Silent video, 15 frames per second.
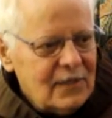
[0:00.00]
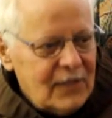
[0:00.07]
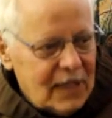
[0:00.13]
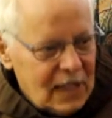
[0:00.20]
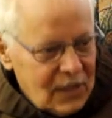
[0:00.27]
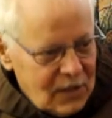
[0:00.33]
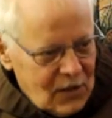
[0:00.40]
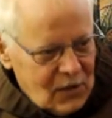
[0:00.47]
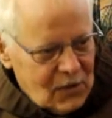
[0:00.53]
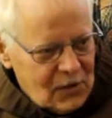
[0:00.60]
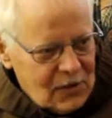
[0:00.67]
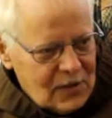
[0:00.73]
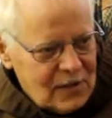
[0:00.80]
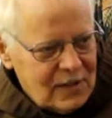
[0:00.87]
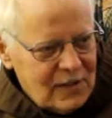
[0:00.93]
very
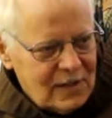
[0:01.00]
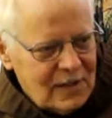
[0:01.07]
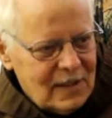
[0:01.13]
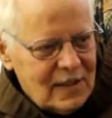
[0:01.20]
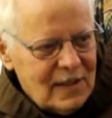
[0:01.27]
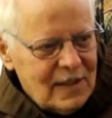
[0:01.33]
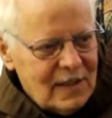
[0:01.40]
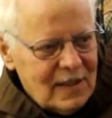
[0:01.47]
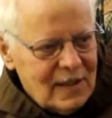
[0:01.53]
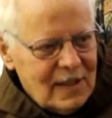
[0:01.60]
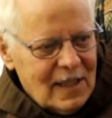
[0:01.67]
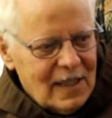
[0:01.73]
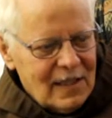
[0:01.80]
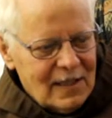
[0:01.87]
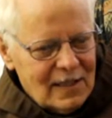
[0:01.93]
close,
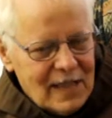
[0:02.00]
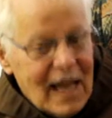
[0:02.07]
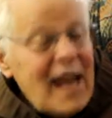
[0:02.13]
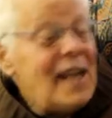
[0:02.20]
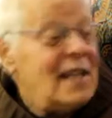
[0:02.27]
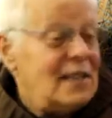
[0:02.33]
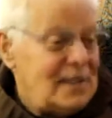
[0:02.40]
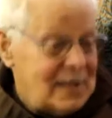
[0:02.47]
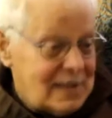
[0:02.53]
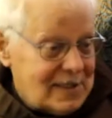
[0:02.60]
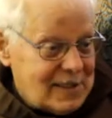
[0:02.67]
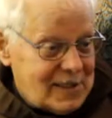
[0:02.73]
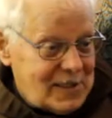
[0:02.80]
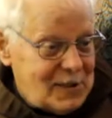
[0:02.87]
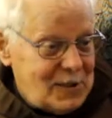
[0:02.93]
and
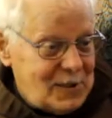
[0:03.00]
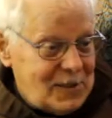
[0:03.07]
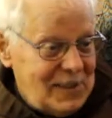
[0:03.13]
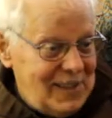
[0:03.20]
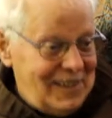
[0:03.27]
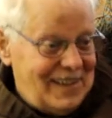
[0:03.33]
angels too,